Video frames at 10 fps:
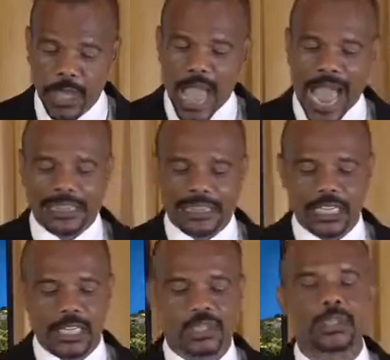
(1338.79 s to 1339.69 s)
and
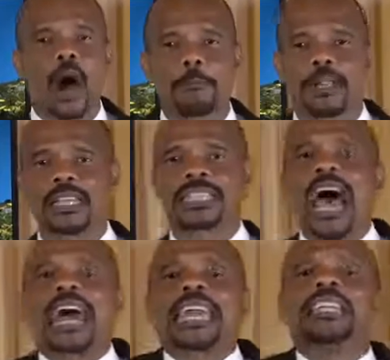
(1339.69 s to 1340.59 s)
these components
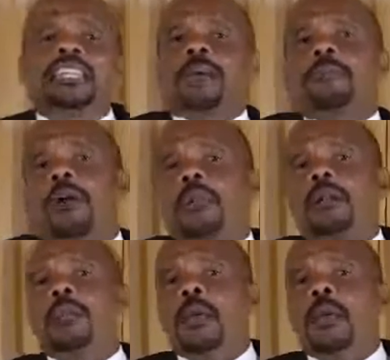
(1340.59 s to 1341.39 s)
are inseparable